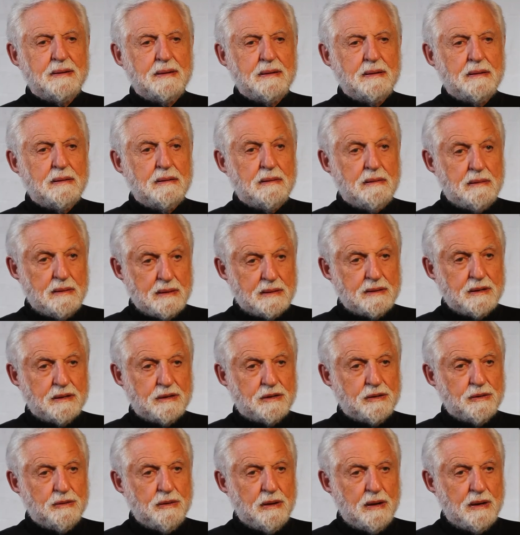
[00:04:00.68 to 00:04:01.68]
in
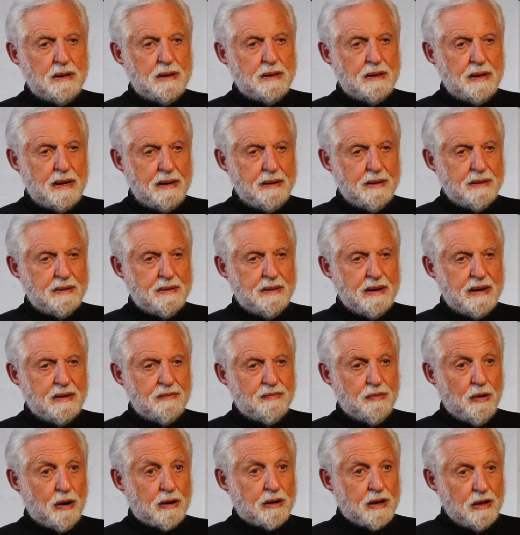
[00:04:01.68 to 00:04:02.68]
literature, in any
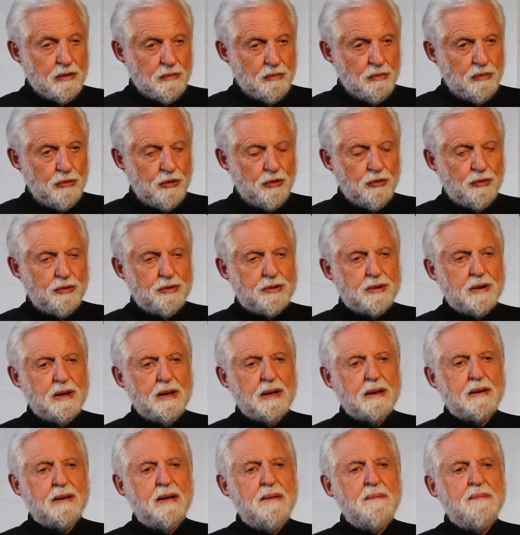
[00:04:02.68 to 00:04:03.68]
creative work, in
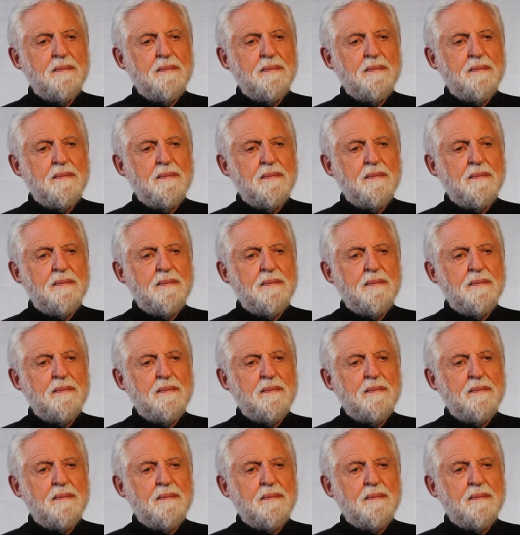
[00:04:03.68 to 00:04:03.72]
music,